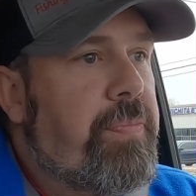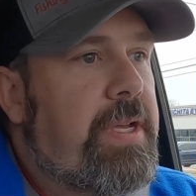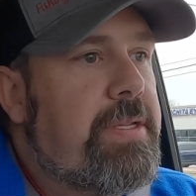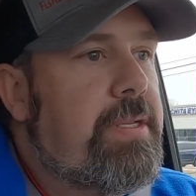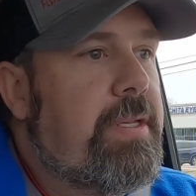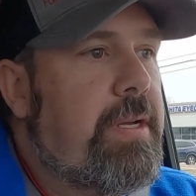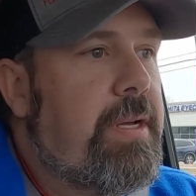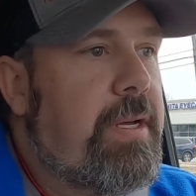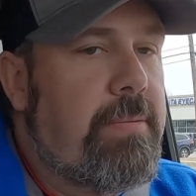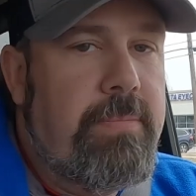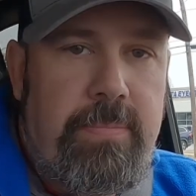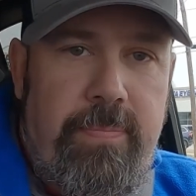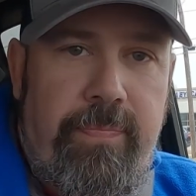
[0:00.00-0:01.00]
I said,
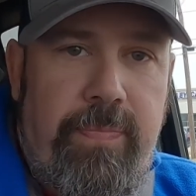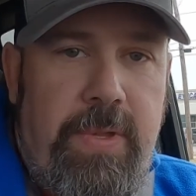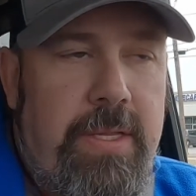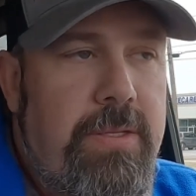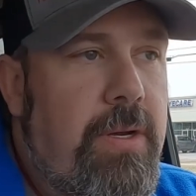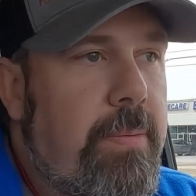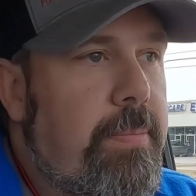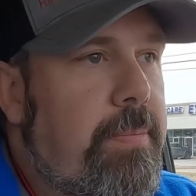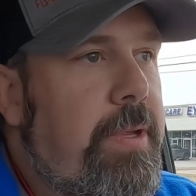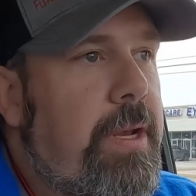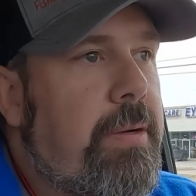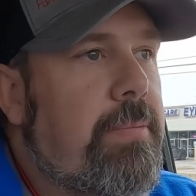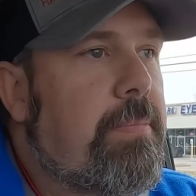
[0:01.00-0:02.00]
I told him,
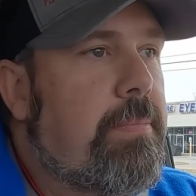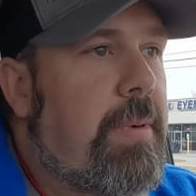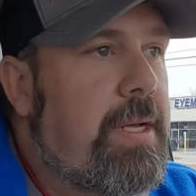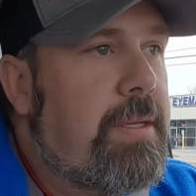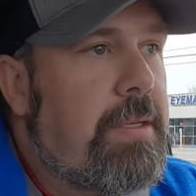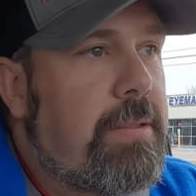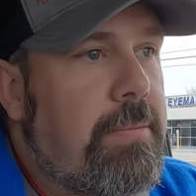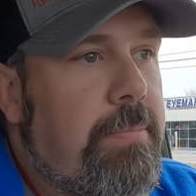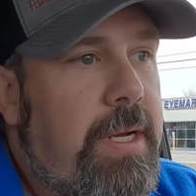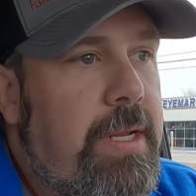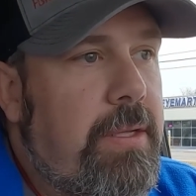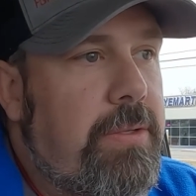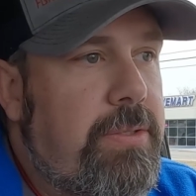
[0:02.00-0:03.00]
you know, my
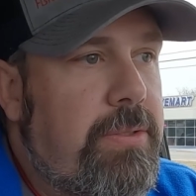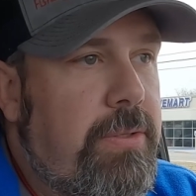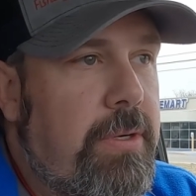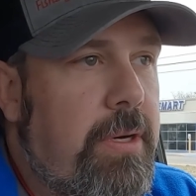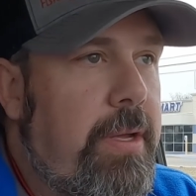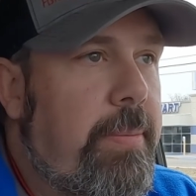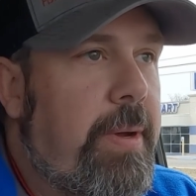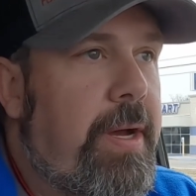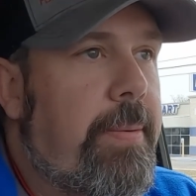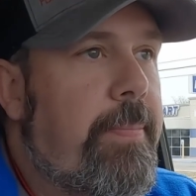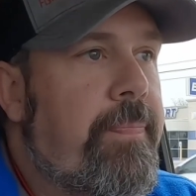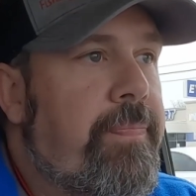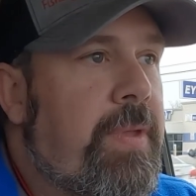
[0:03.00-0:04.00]
little story
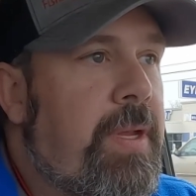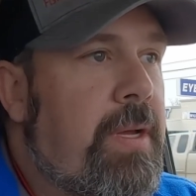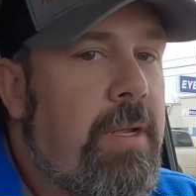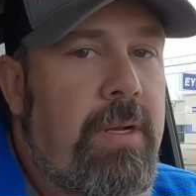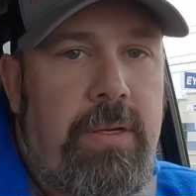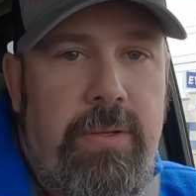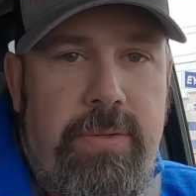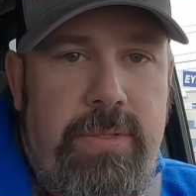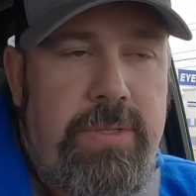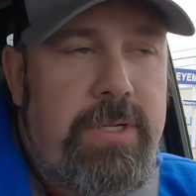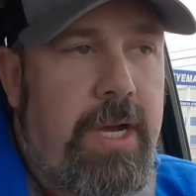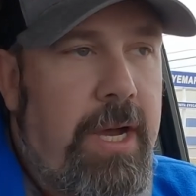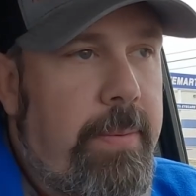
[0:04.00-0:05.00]
about losing
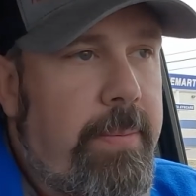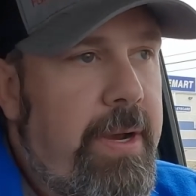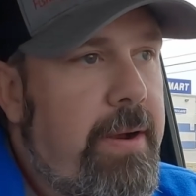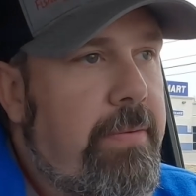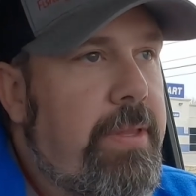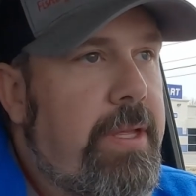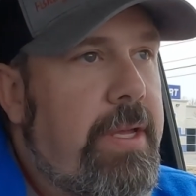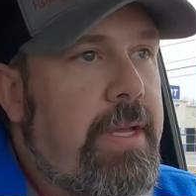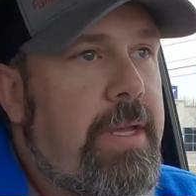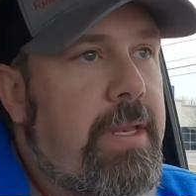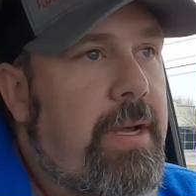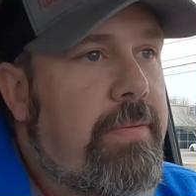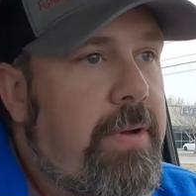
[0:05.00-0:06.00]
job and
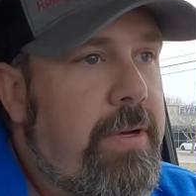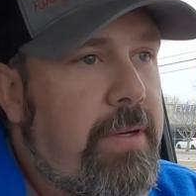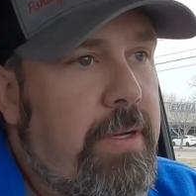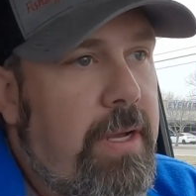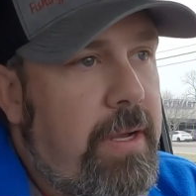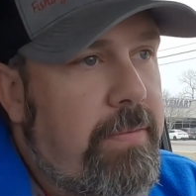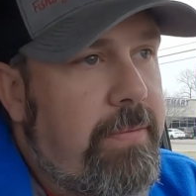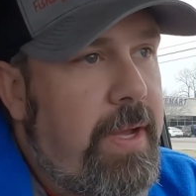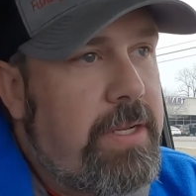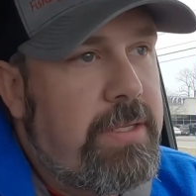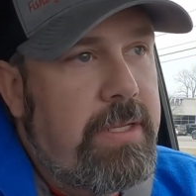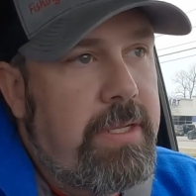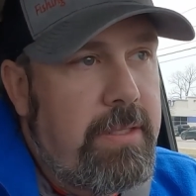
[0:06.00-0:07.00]
everything, and I've
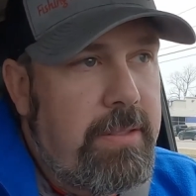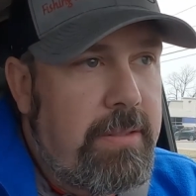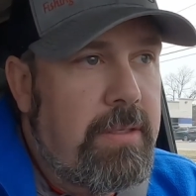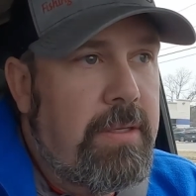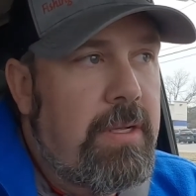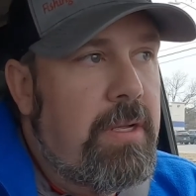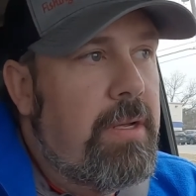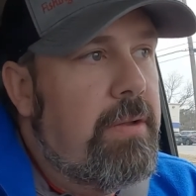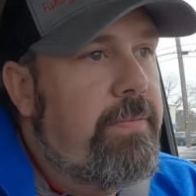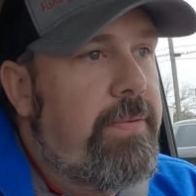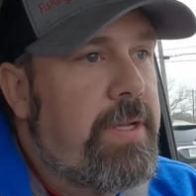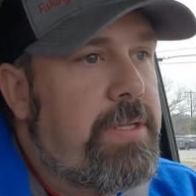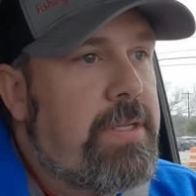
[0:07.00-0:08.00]
actually
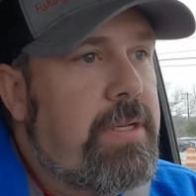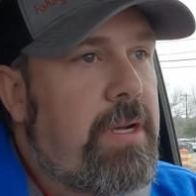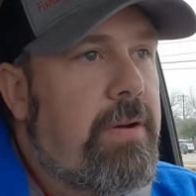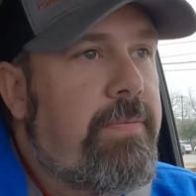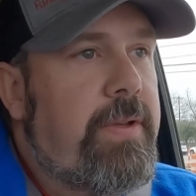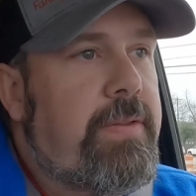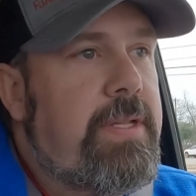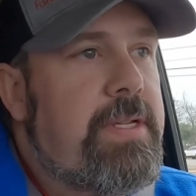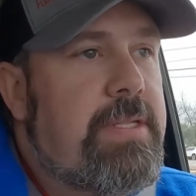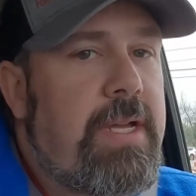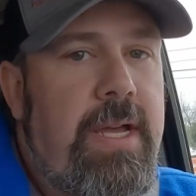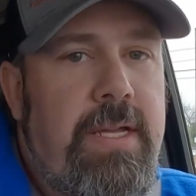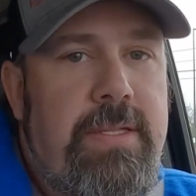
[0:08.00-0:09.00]
fished in all 50
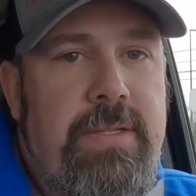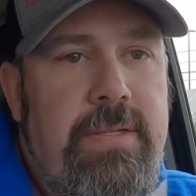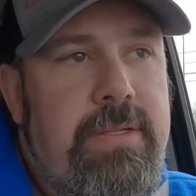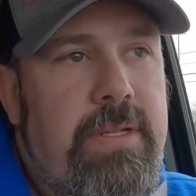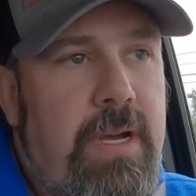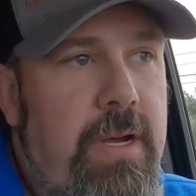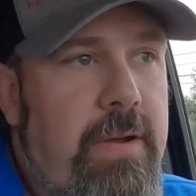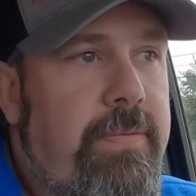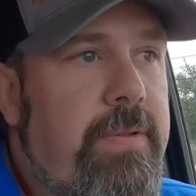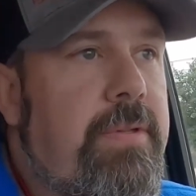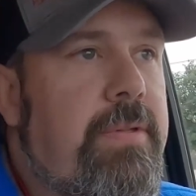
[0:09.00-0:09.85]
states and stuff,